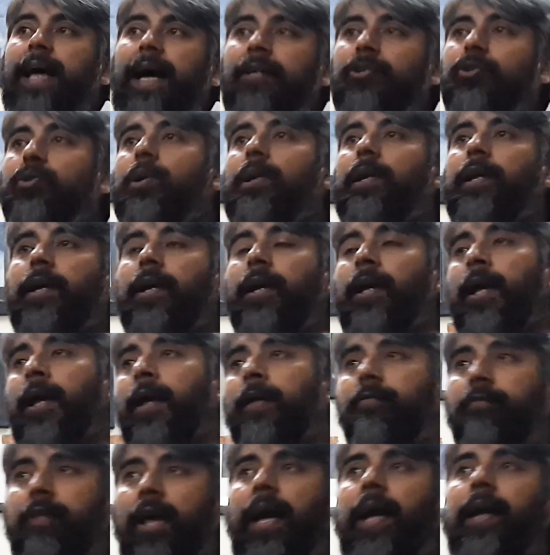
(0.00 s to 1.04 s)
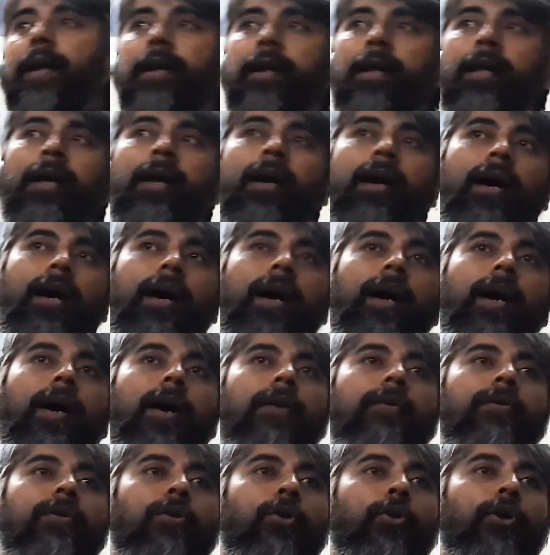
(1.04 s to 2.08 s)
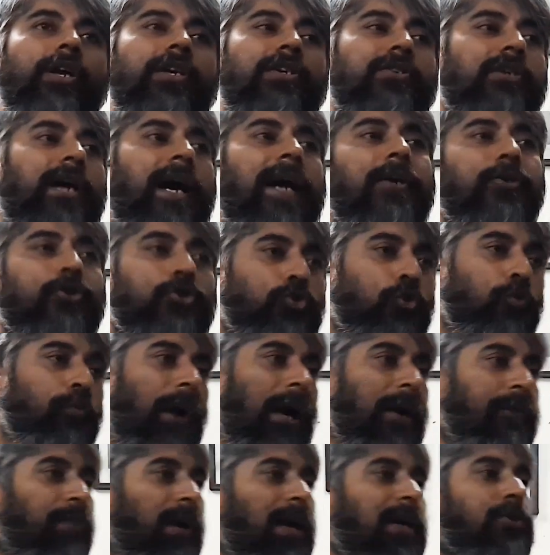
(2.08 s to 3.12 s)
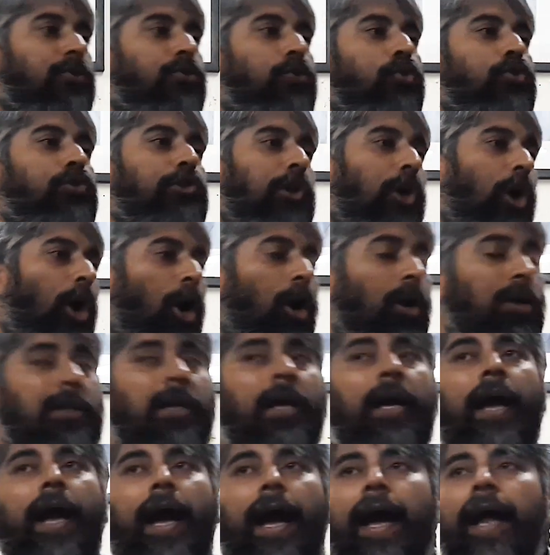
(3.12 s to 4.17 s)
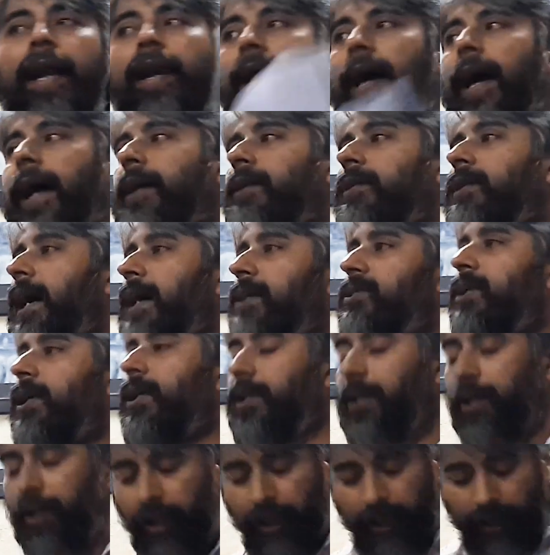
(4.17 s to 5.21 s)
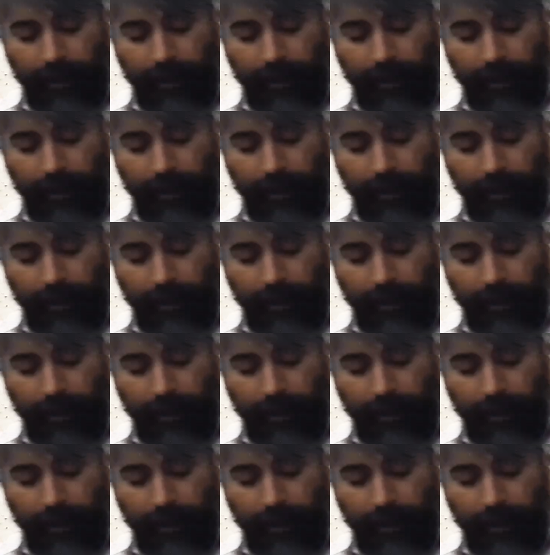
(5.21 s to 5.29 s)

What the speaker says: actually, then it tries to bypass those laws and does it